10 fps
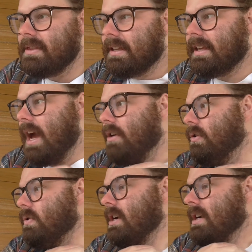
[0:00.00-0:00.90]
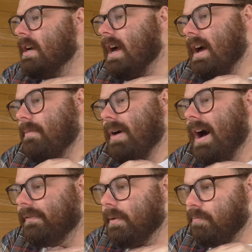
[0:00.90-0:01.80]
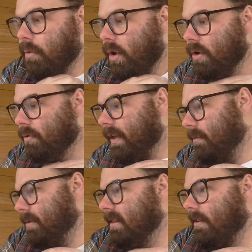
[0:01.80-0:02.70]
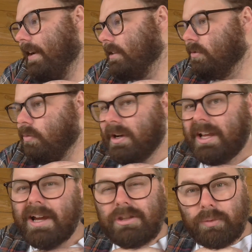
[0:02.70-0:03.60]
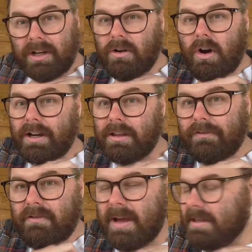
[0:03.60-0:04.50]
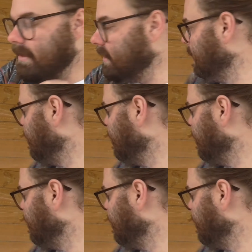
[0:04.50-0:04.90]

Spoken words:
in the kettle. After boil, that'll be like 28, 29 in the fermenter.